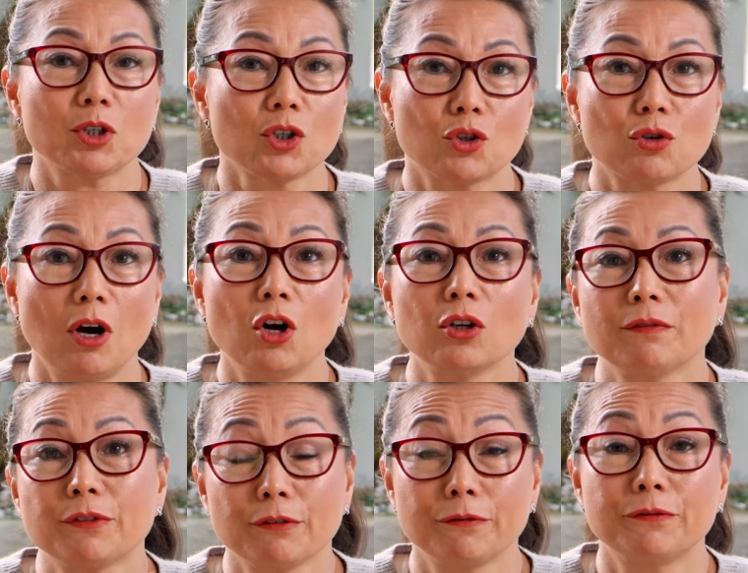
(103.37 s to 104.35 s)
control
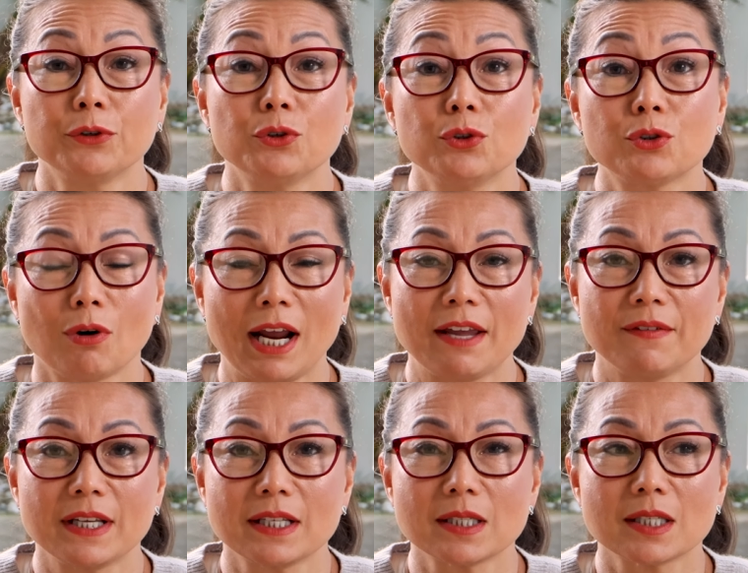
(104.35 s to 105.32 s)
of the food
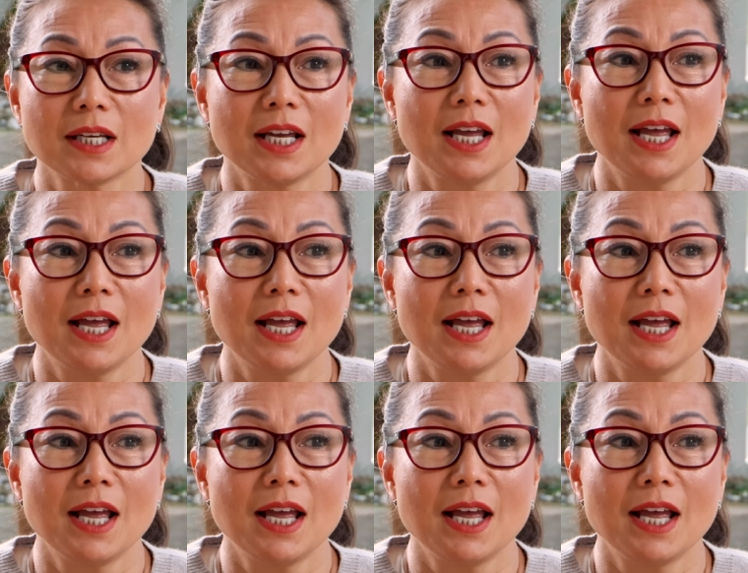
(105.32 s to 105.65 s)
cravings,